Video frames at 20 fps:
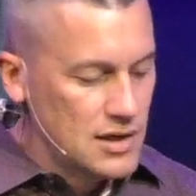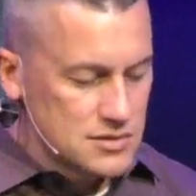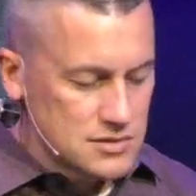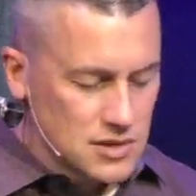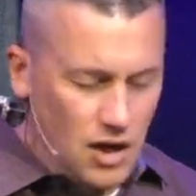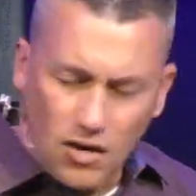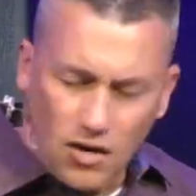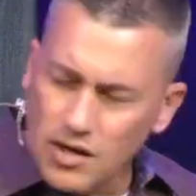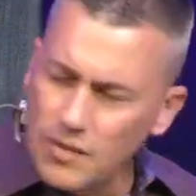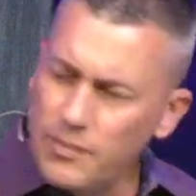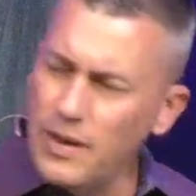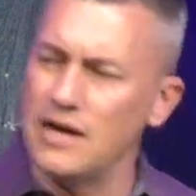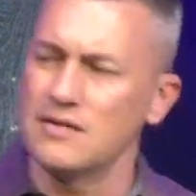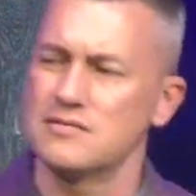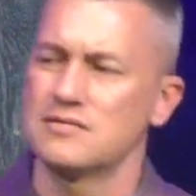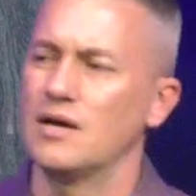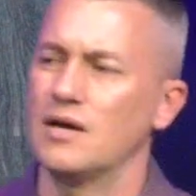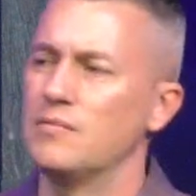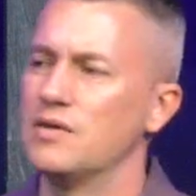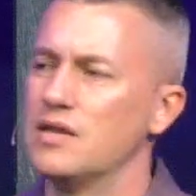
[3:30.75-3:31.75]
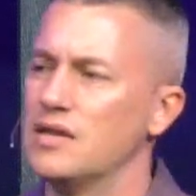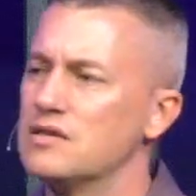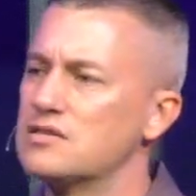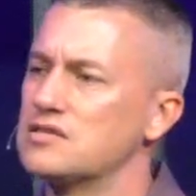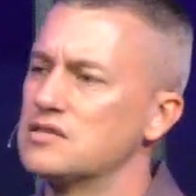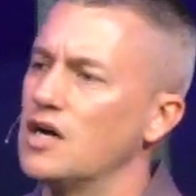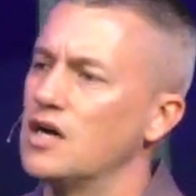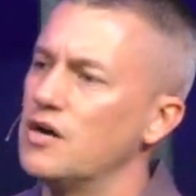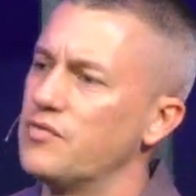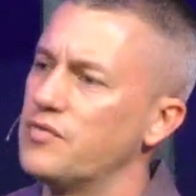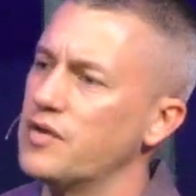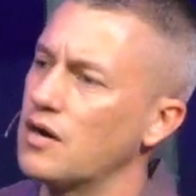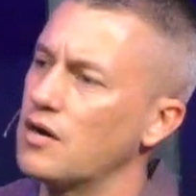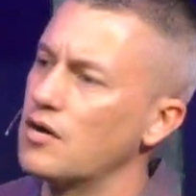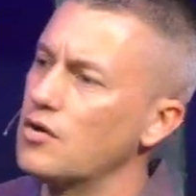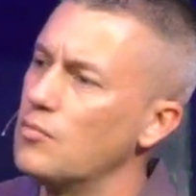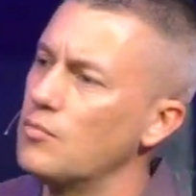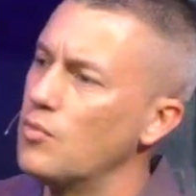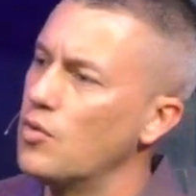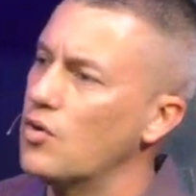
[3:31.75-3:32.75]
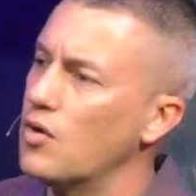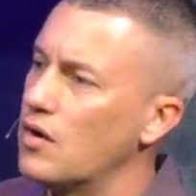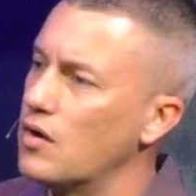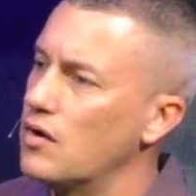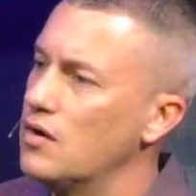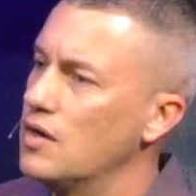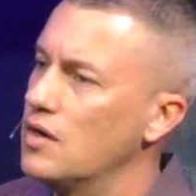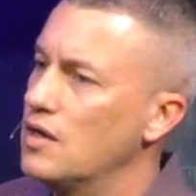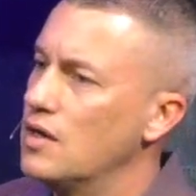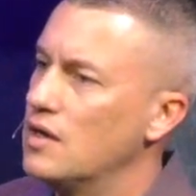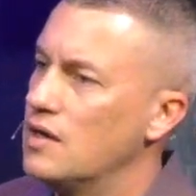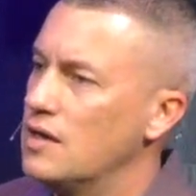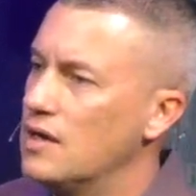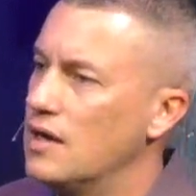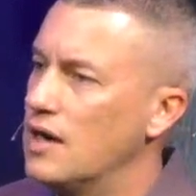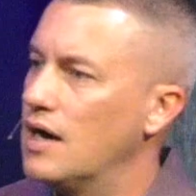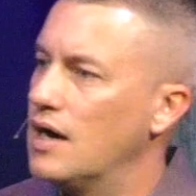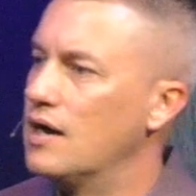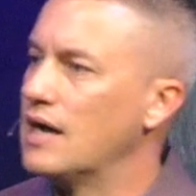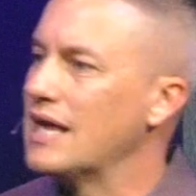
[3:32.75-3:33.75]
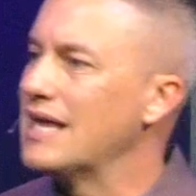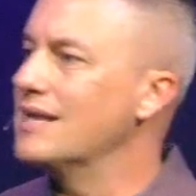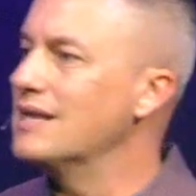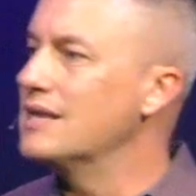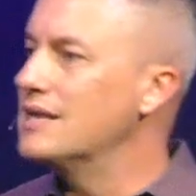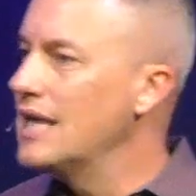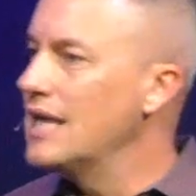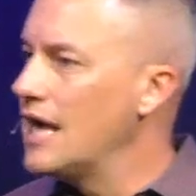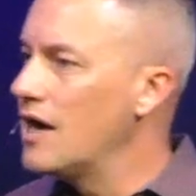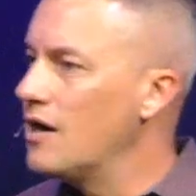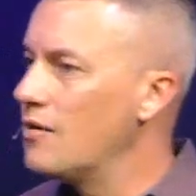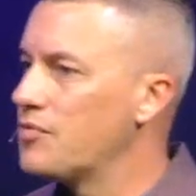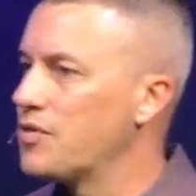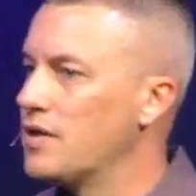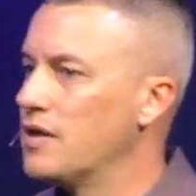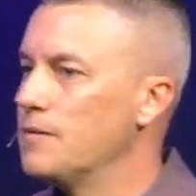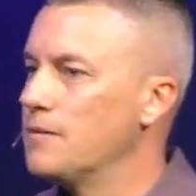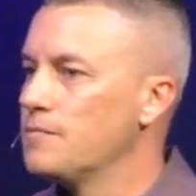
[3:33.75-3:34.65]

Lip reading: Talk about some of this stuff in a little more in-depth